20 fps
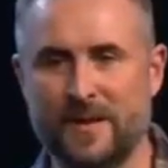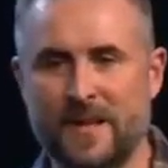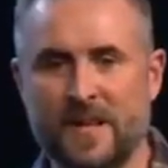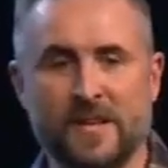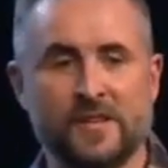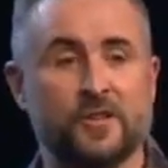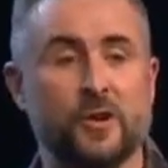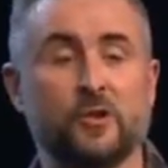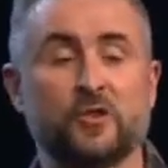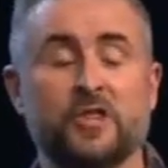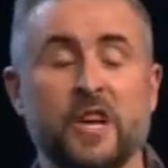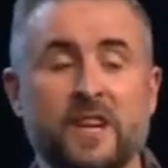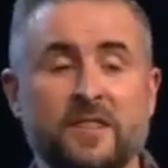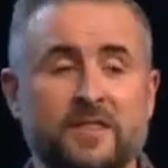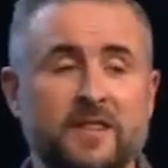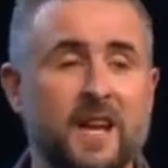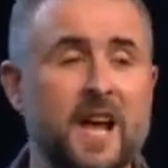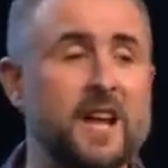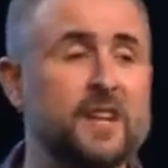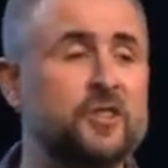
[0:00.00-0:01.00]
So
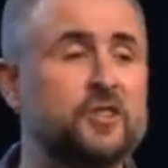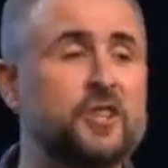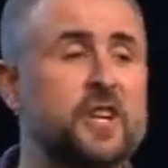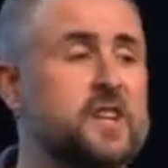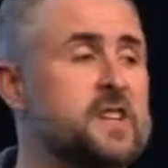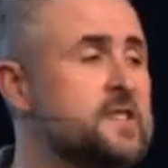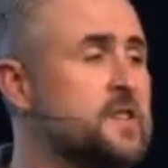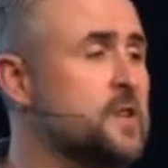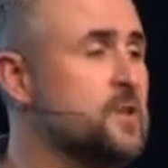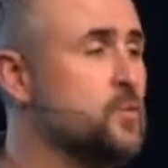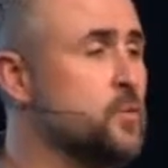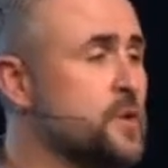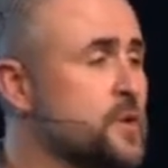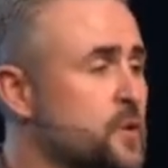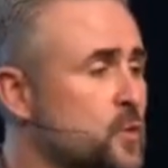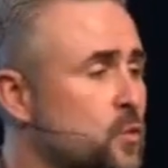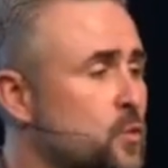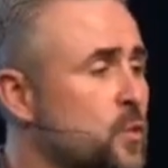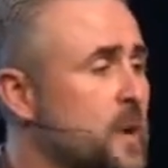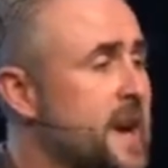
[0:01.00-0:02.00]
just like Jesus
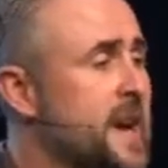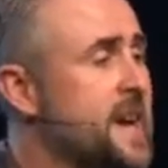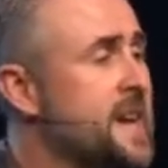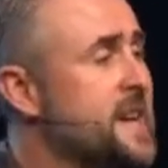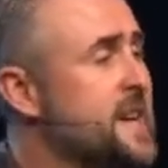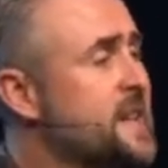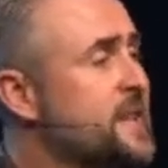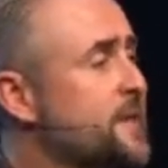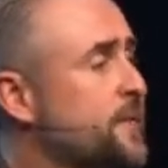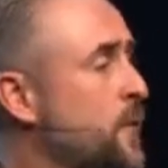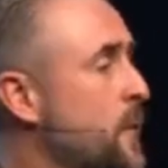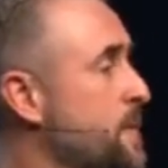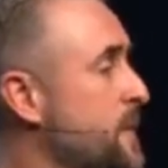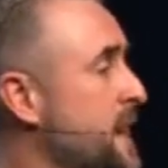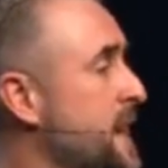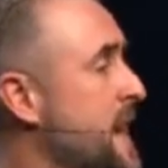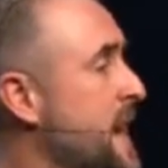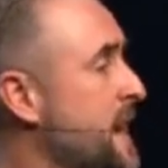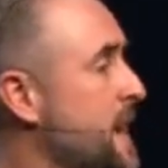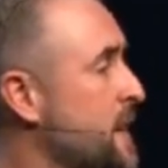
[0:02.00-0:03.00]
was raised from
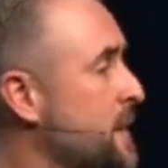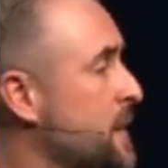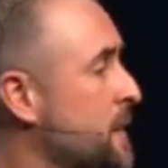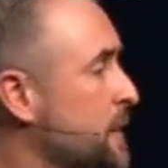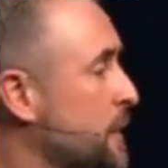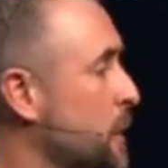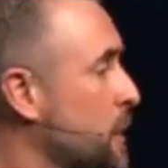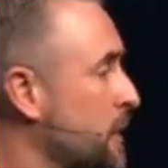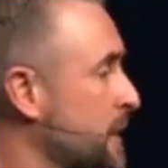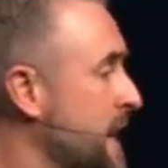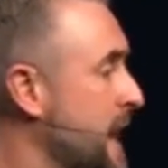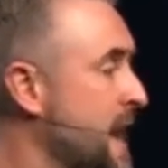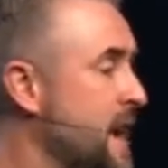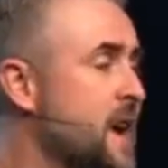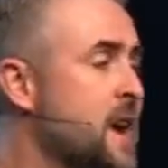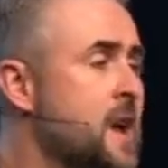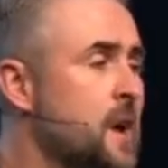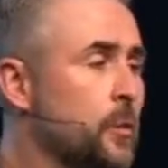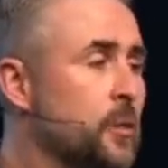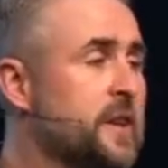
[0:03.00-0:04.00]
the dead on the 3rd day,
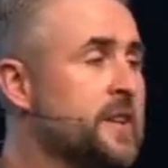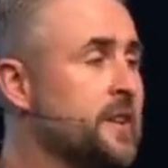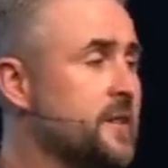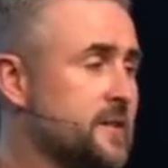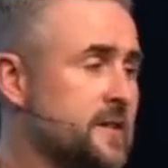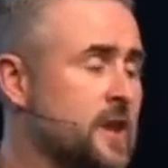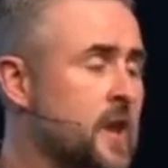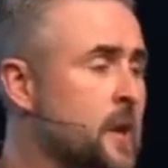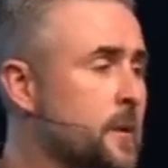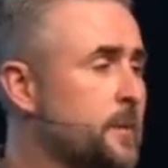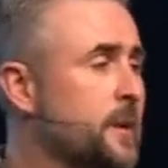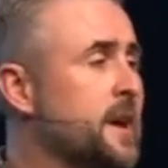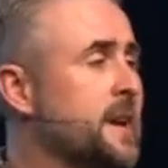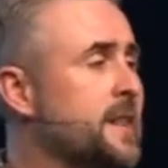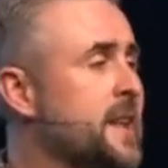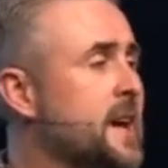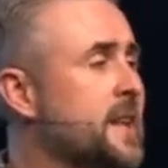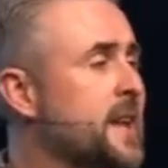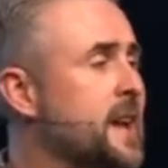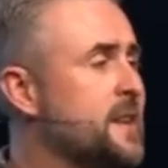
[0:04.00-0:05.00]
we just
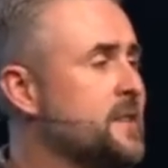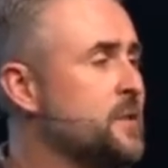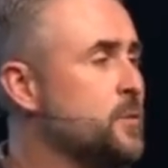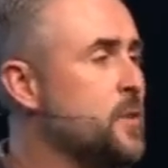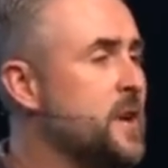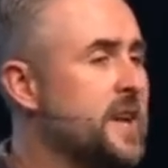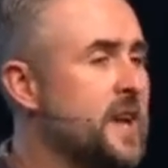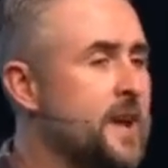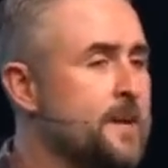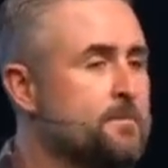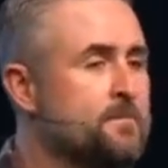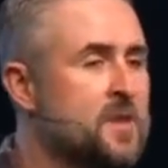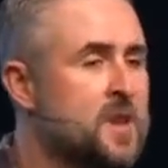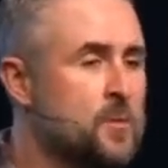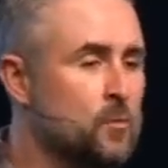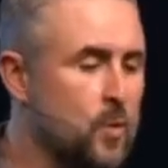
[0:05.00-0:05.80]
celebrated that last weekend.